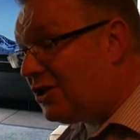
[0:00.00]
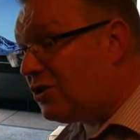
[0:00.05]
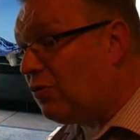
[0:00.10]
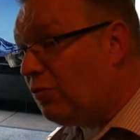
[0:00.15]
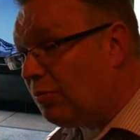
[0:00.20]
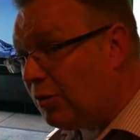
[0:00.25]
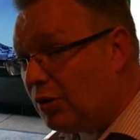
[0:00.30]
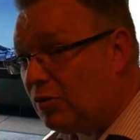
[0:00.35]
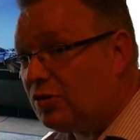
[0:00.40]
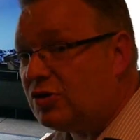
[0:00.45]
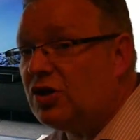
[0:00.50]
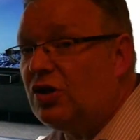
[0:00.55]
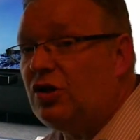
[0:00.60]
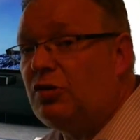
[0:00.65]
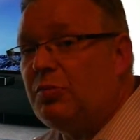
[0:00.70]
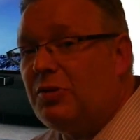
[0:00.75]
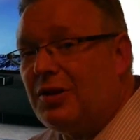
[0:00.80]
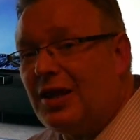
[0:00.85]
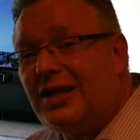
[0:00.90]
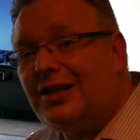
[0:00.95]
do it
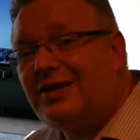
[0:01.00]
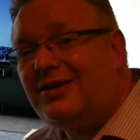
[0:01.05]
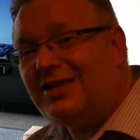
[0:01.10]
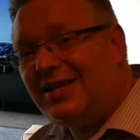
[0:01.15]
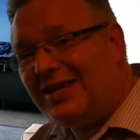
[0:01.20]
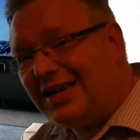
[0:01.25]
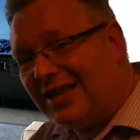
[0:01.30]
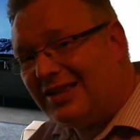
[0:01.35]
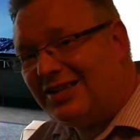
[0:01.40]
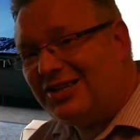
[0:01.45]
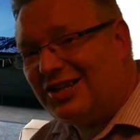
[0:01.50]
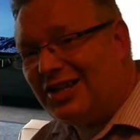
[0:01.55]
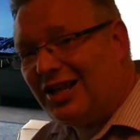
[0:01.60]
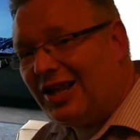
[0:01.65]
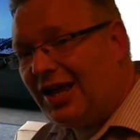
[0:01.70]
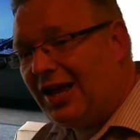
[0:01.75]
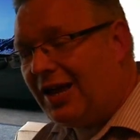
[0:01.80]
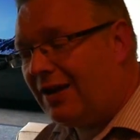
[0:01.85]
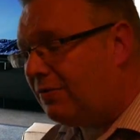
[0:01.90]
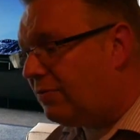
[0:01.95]
Bluetooth, but then you get the
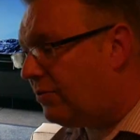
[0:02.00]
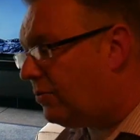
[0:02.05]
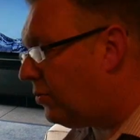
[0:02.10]
delay